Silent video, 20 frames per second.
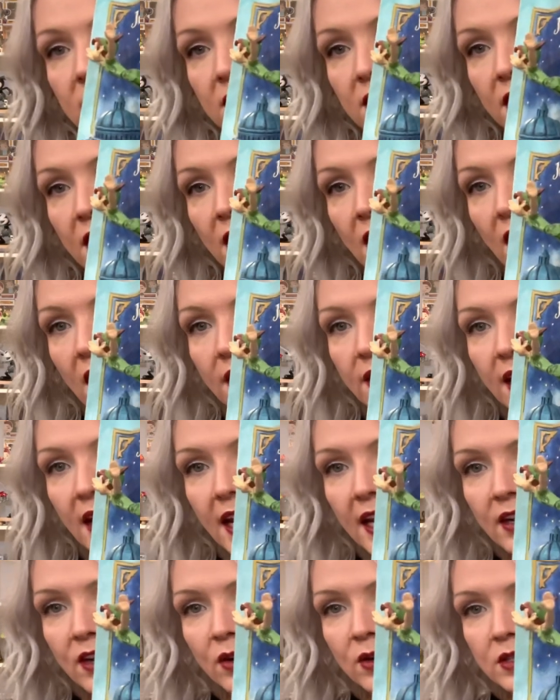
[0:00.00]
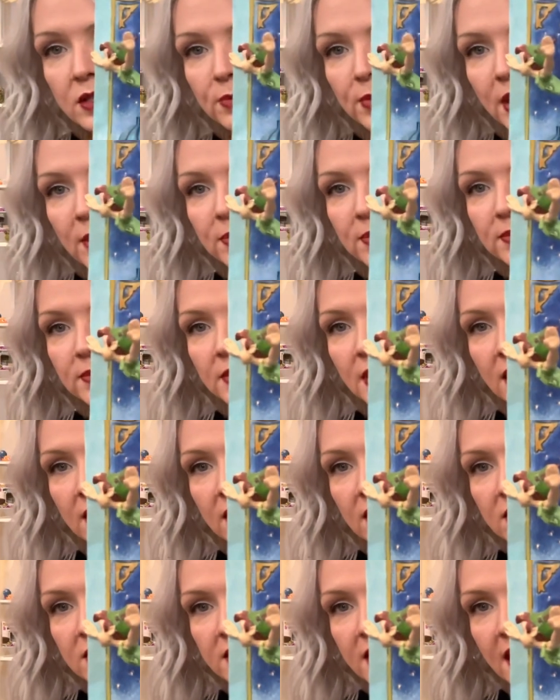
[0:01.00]
you know, that I noticed a
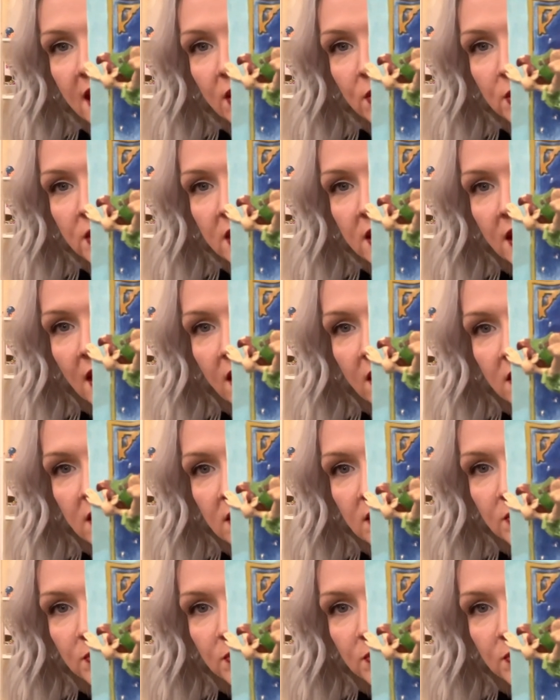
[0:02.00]
little tink was in there.